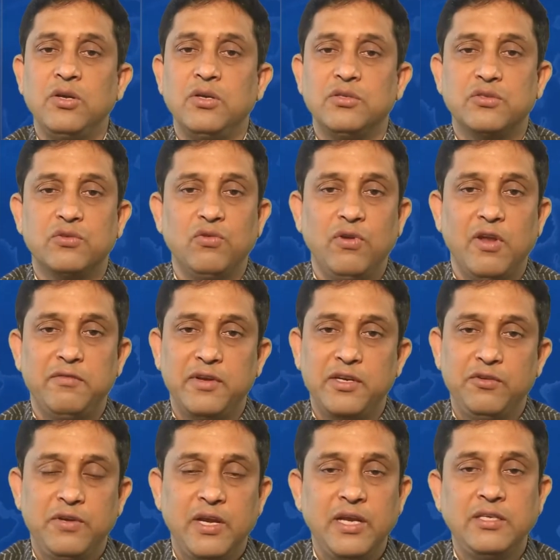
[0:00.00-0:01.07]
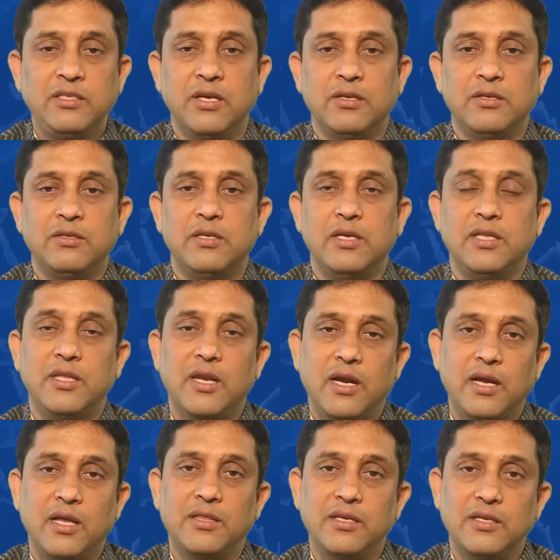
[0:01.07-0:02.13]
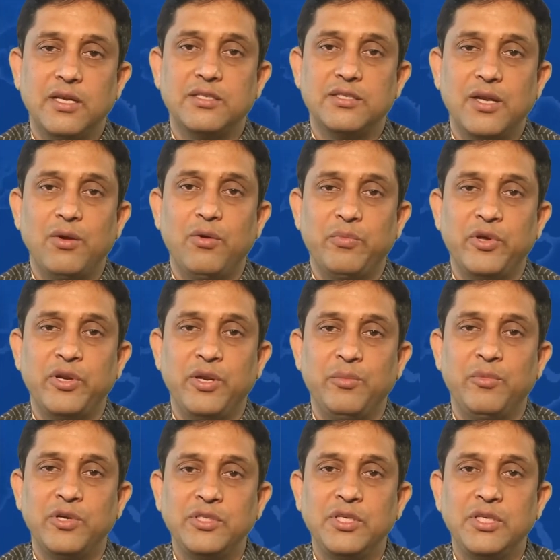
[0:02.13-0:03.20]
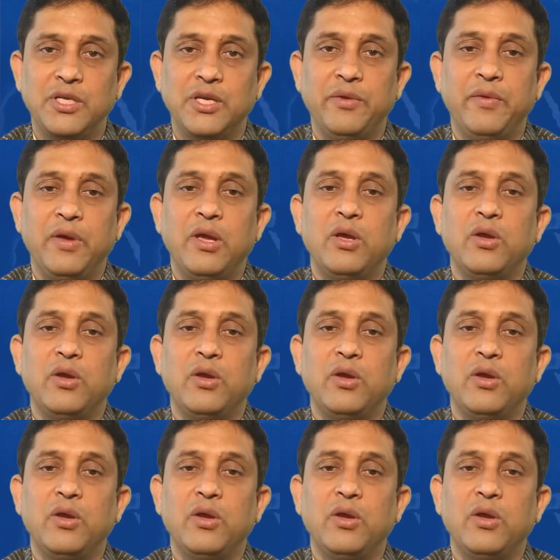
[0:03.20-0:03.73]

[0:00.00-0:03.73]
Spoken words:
School of Education, Indira Gandhi National Open University.